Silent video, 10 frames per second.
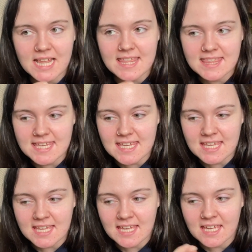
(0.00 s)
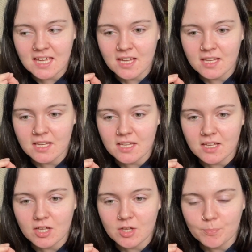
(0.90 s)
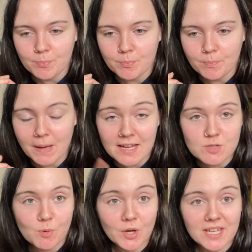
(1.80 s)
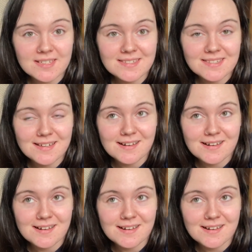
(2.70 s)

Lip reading: The patch pockets